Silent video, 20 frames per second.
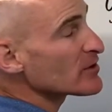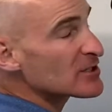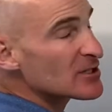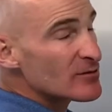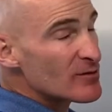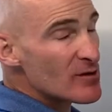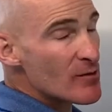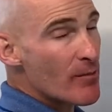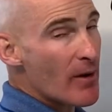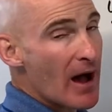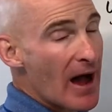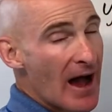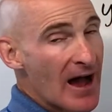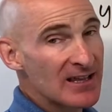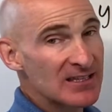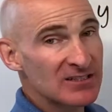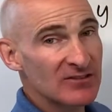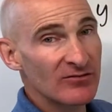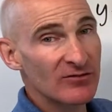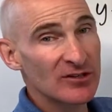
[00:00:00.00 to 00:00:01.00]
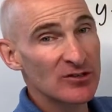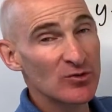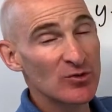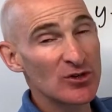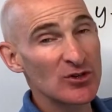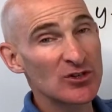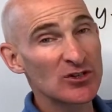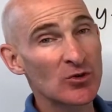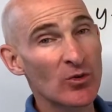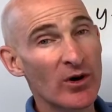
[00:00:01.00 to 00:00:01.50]
going to be positive because
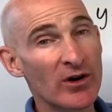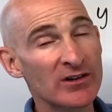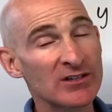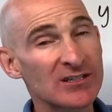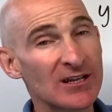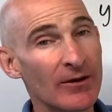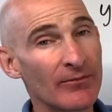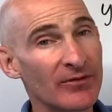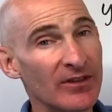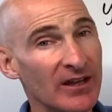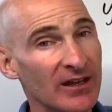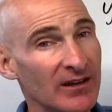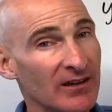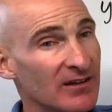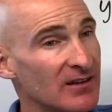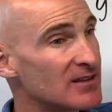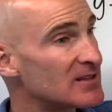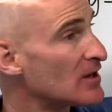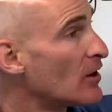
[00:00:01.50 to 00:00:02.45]
when you square something, it's